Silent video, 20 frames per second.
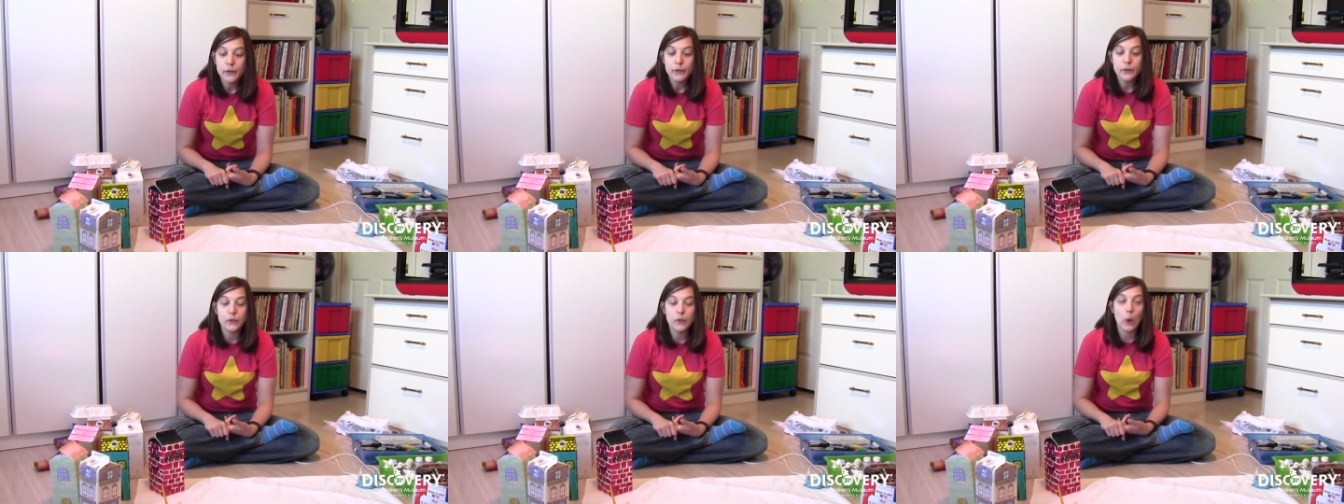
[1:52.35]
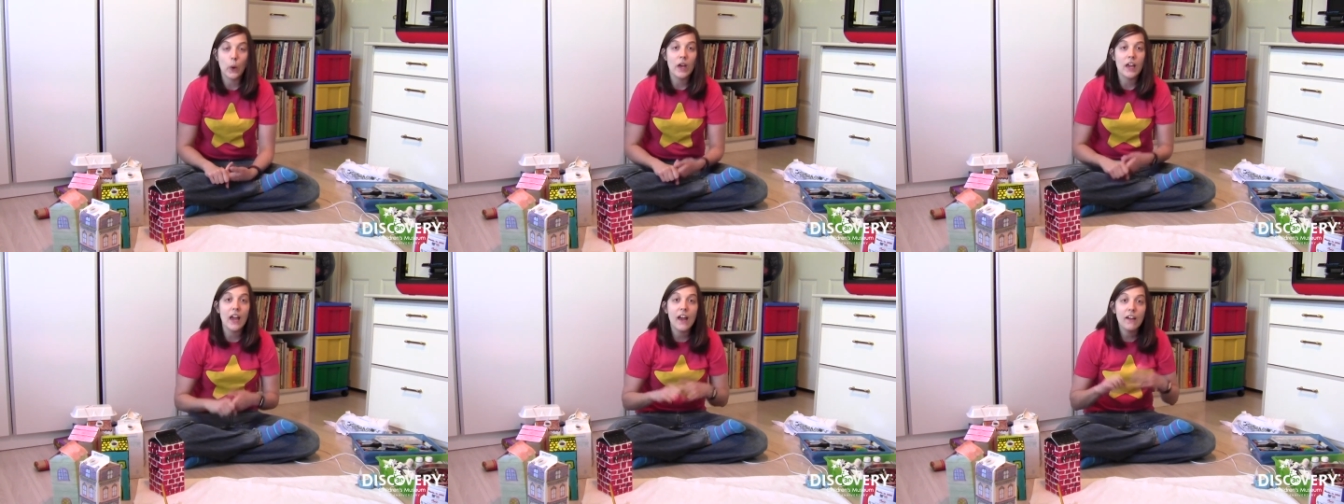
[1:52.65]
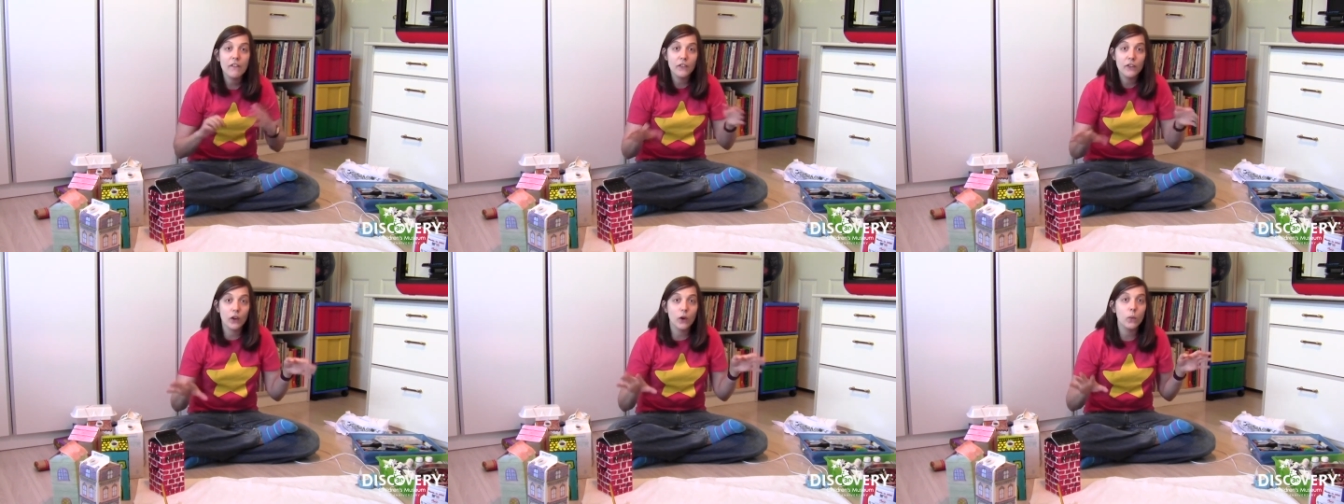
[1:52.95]
So
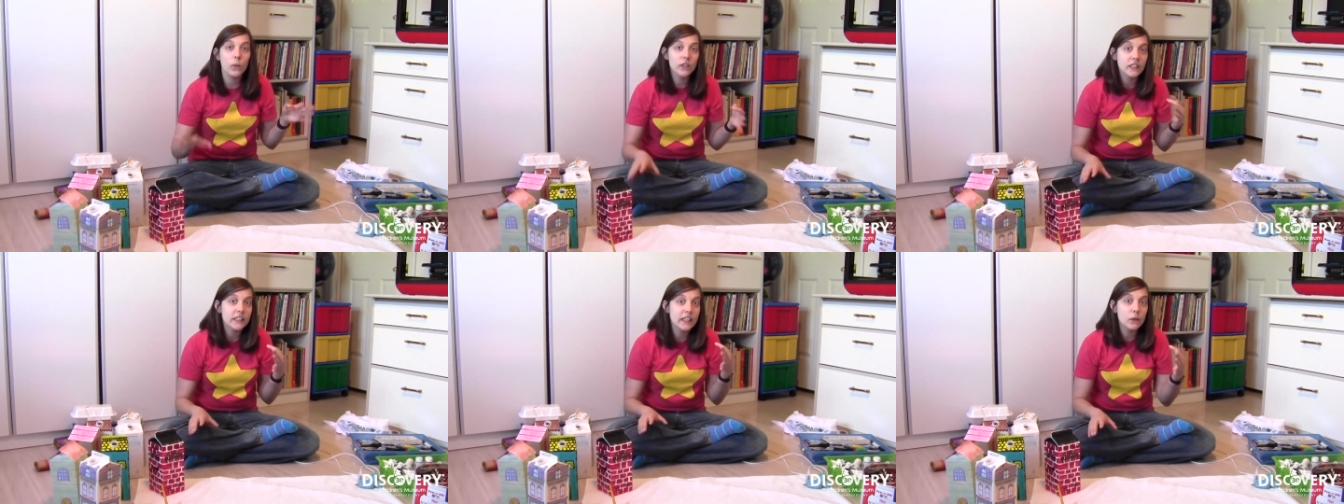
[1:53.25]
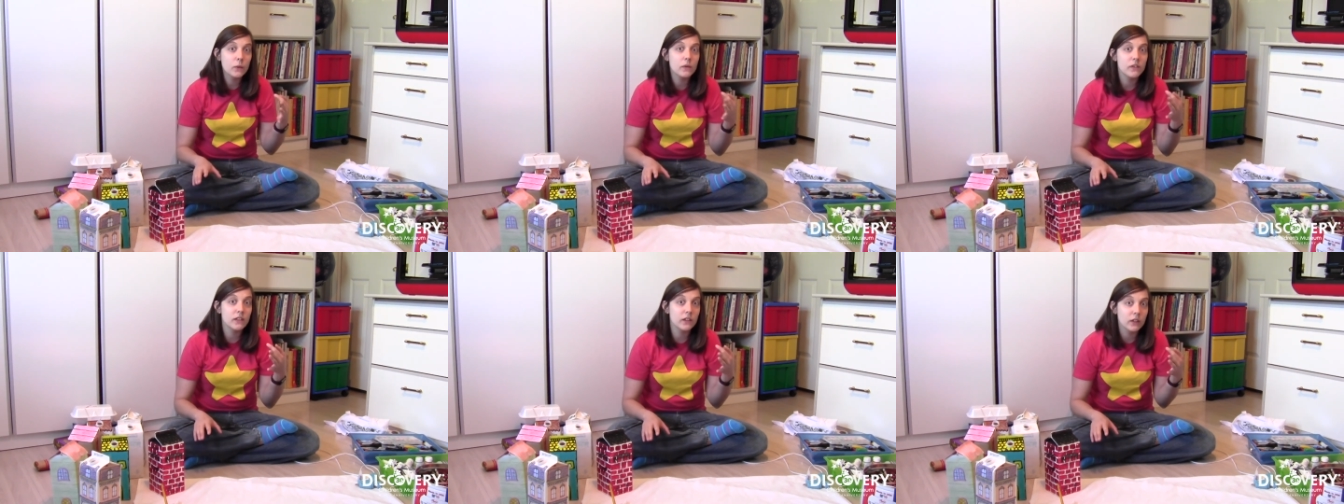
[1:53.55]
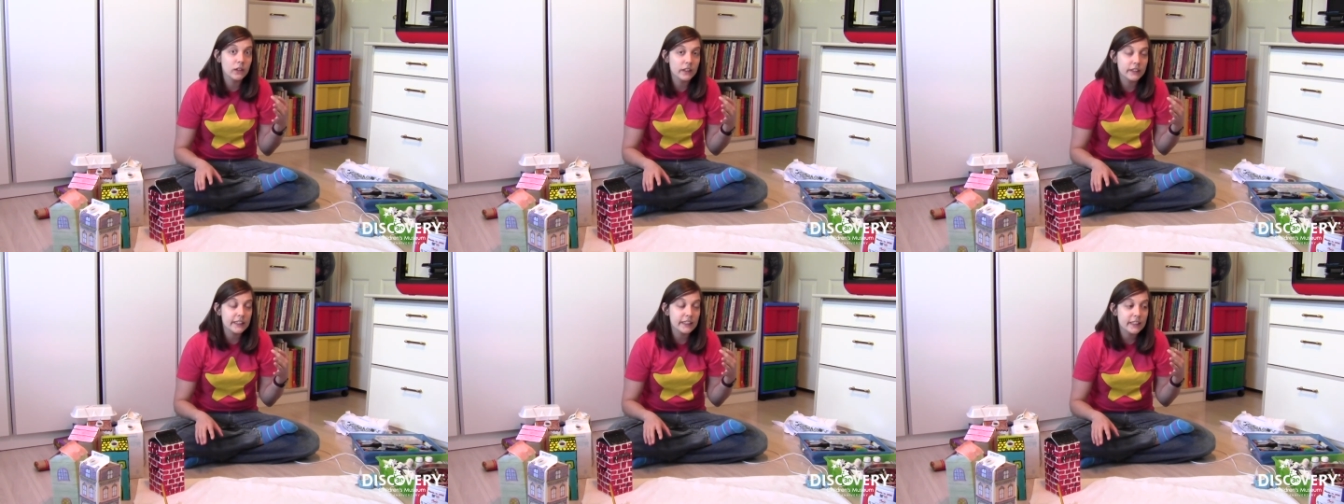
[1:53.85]
if you're working with
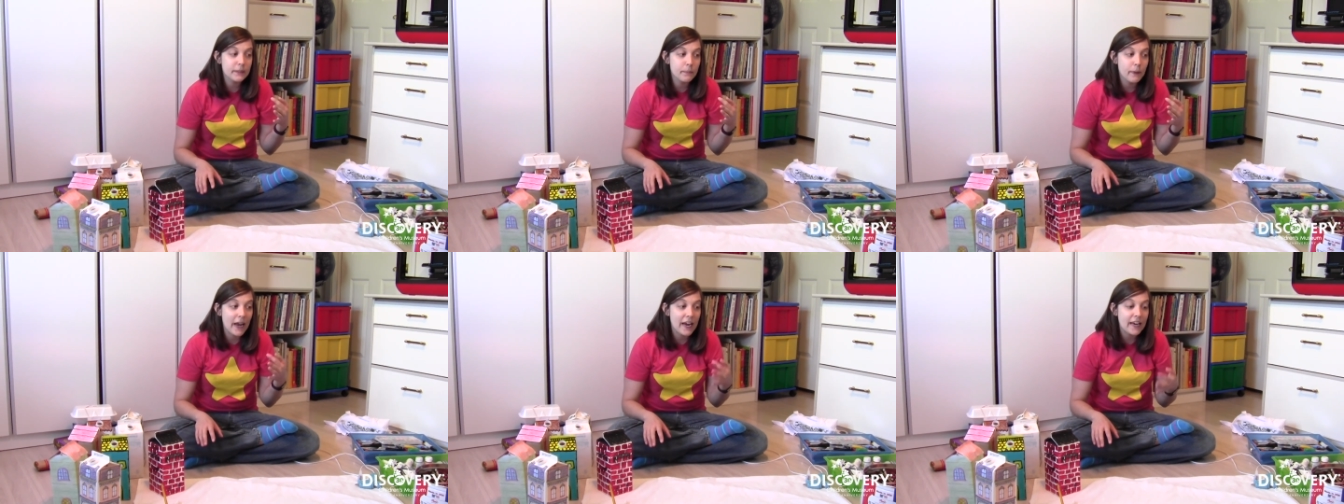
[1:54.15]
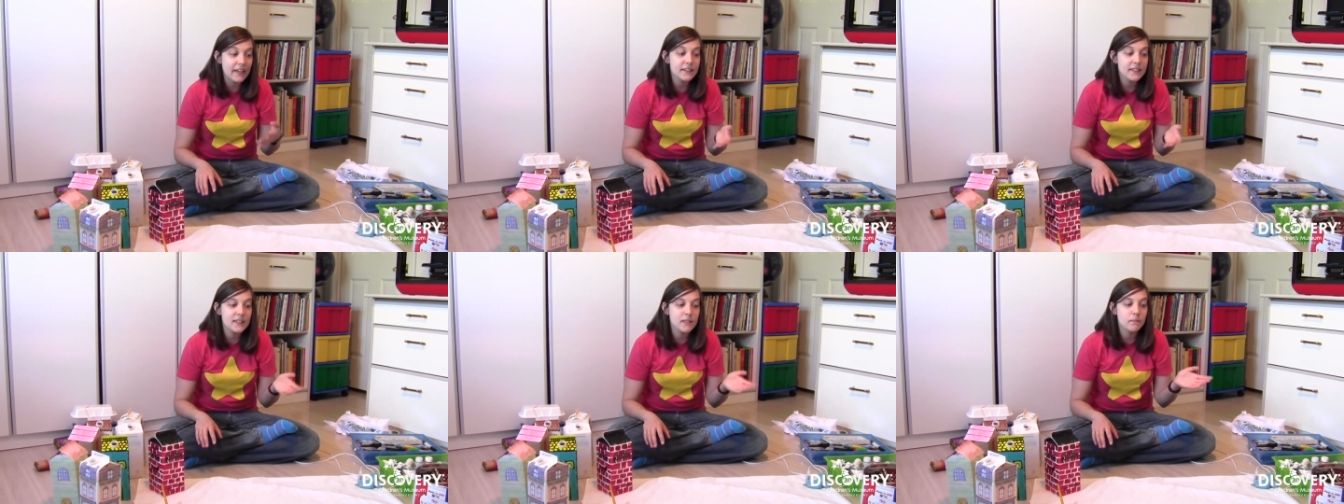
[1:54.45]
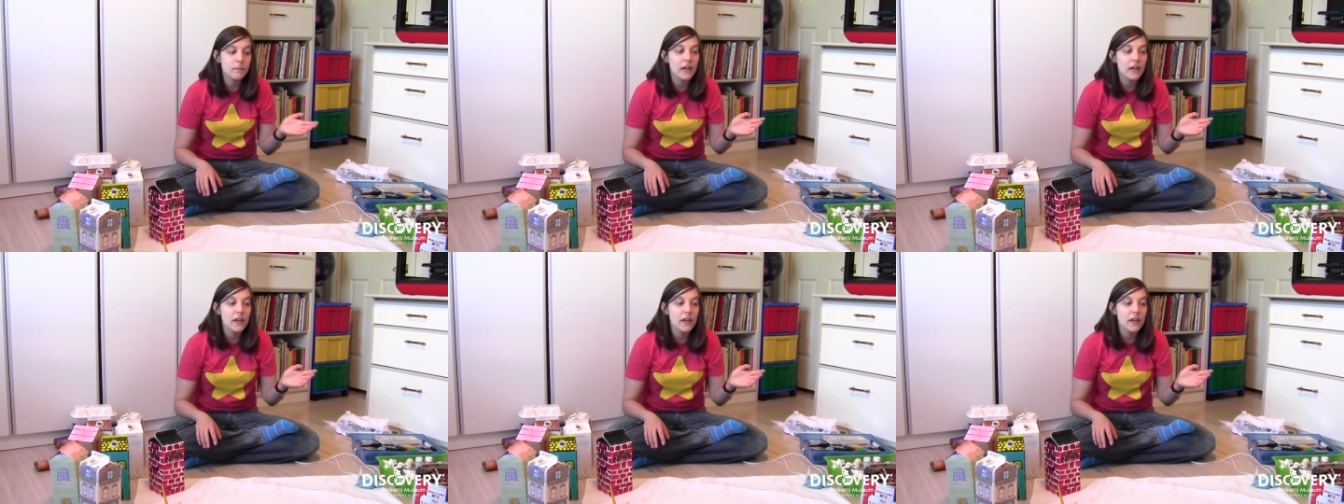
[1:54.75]
acrylic paints,